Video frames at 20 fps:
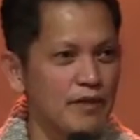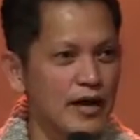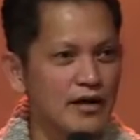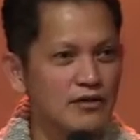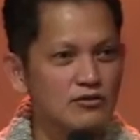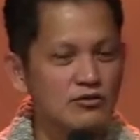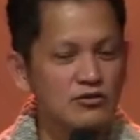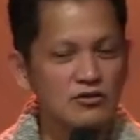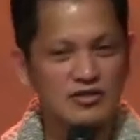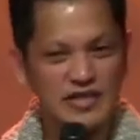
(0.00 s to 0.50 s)

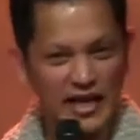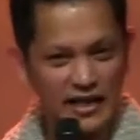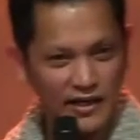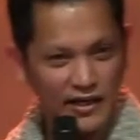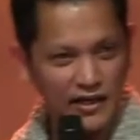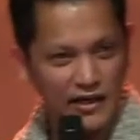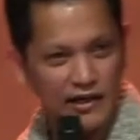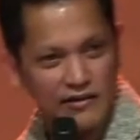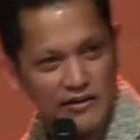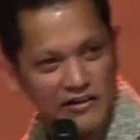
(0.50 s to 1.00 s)
news. uh,
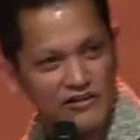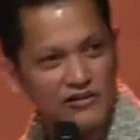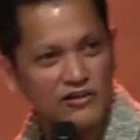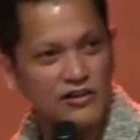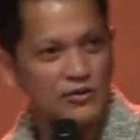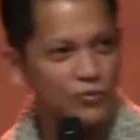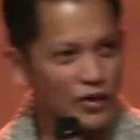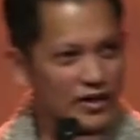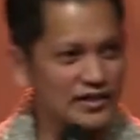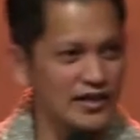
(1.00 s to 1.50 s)
the third
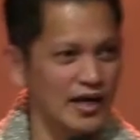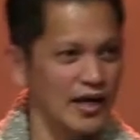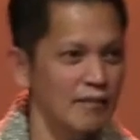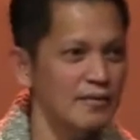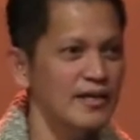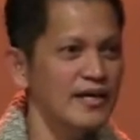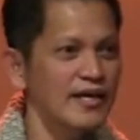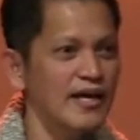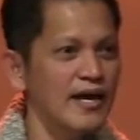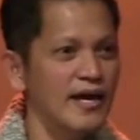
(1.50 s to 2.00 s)
one came
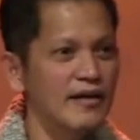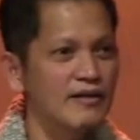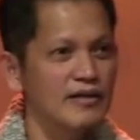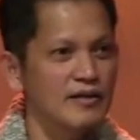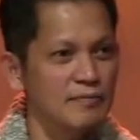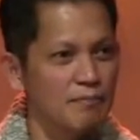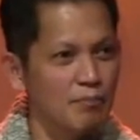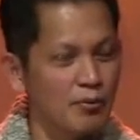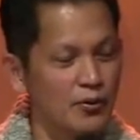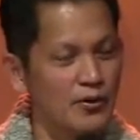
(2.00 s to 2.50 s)
in again and
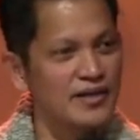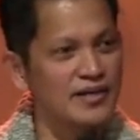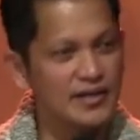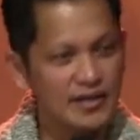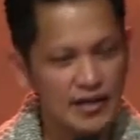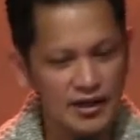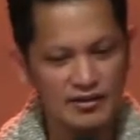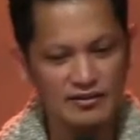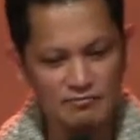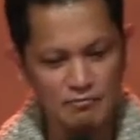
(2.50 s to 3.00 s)
reported
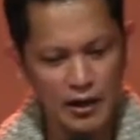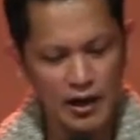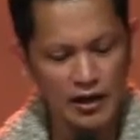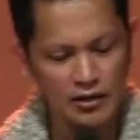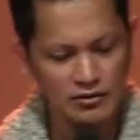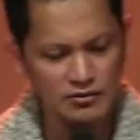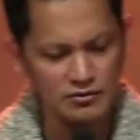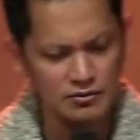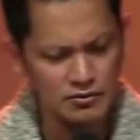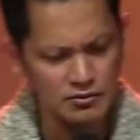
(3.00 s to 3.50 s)
another bad
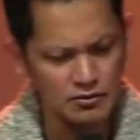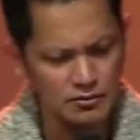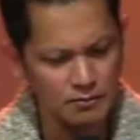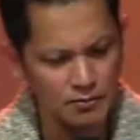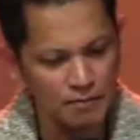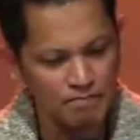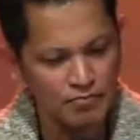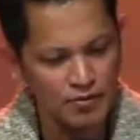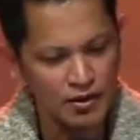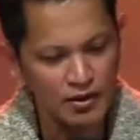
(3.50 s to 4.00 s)
news.
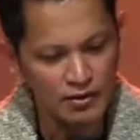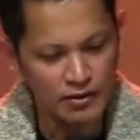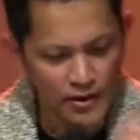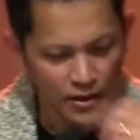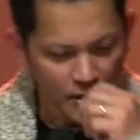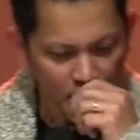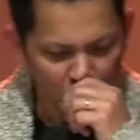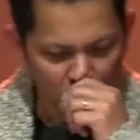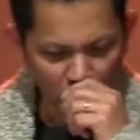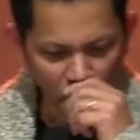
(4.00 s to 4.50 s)

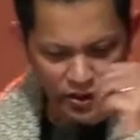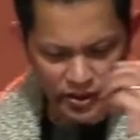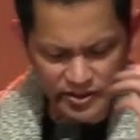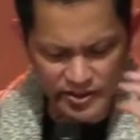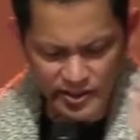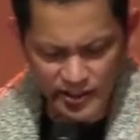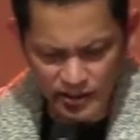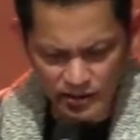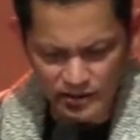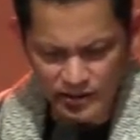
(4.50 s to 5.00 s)
So on a
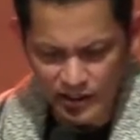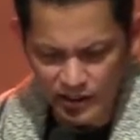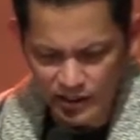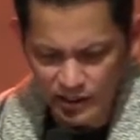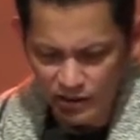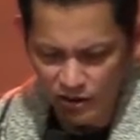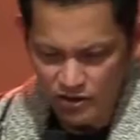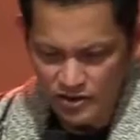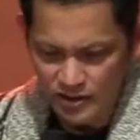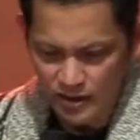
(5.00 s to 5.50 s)
single day, he
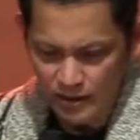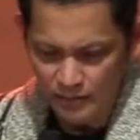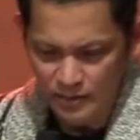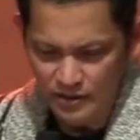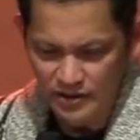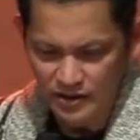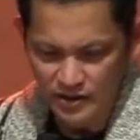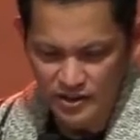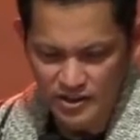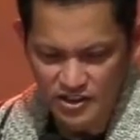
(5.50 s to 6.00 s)
lost
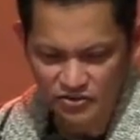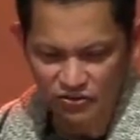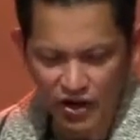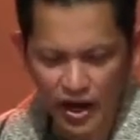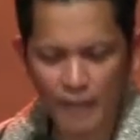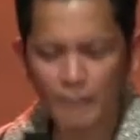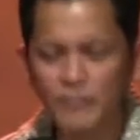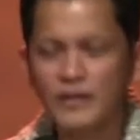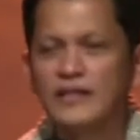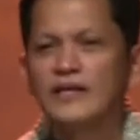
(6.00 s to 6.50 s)
everything his
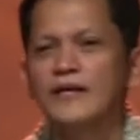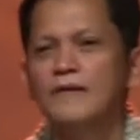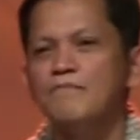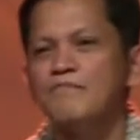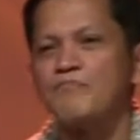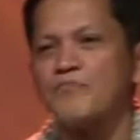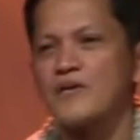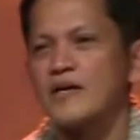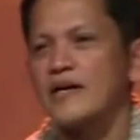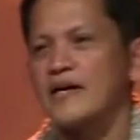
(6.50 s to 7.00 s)
family,
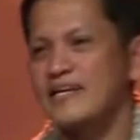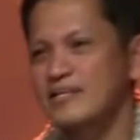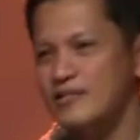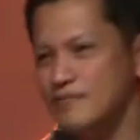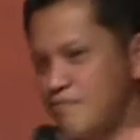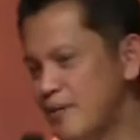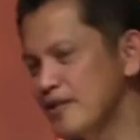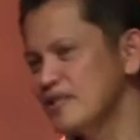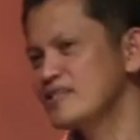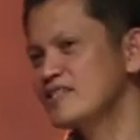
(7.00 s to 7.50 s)
his
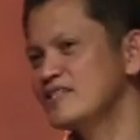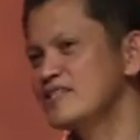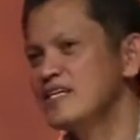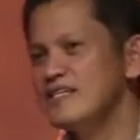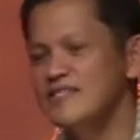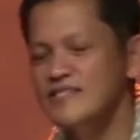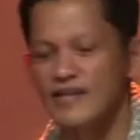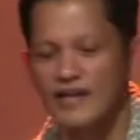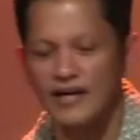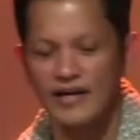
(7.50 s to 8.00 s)

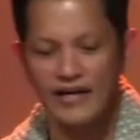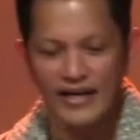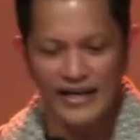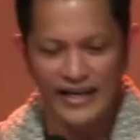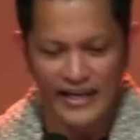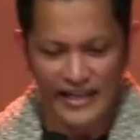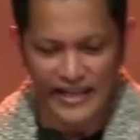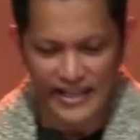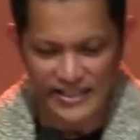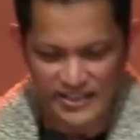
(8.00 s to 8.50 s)
business,
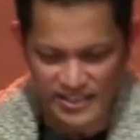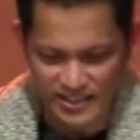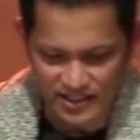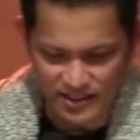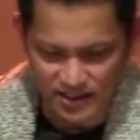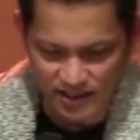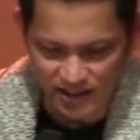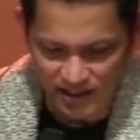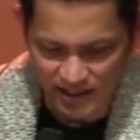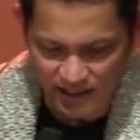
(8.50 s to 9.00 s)
his,
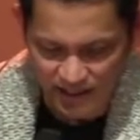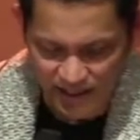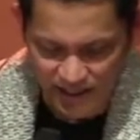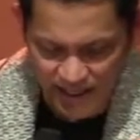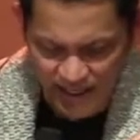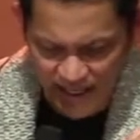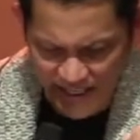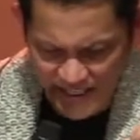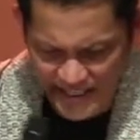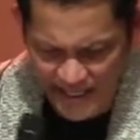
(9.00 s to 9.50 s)
uh,
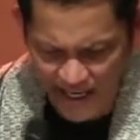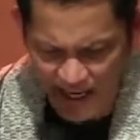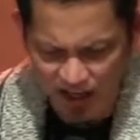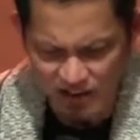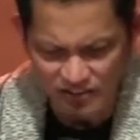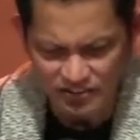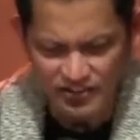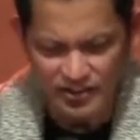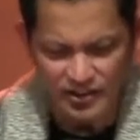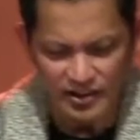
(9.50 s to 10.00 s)
his
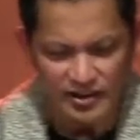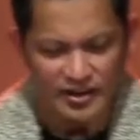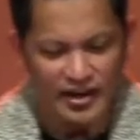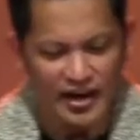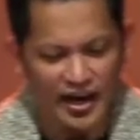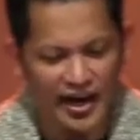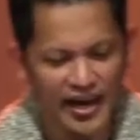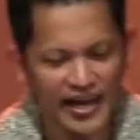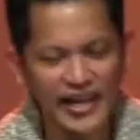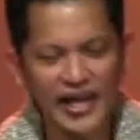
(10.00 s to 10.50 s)
health,
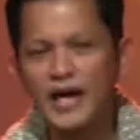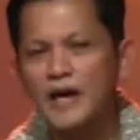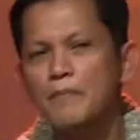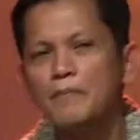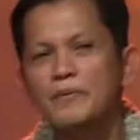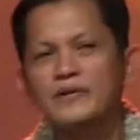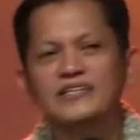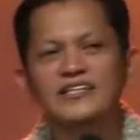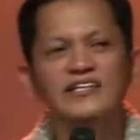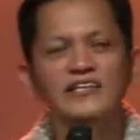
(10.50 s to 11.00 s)
and
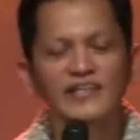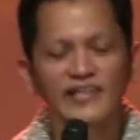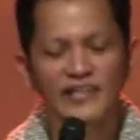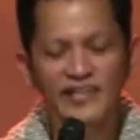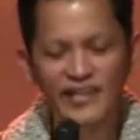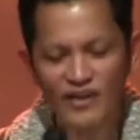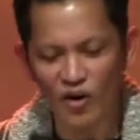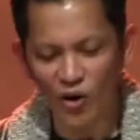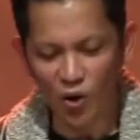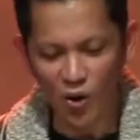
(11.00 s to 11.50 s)
everything
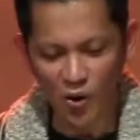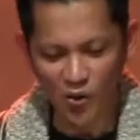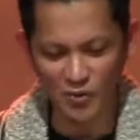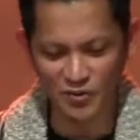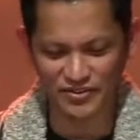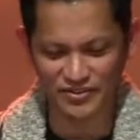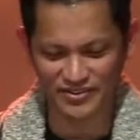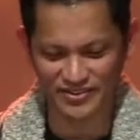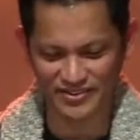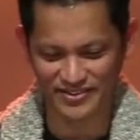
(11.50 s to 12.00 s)
he owned.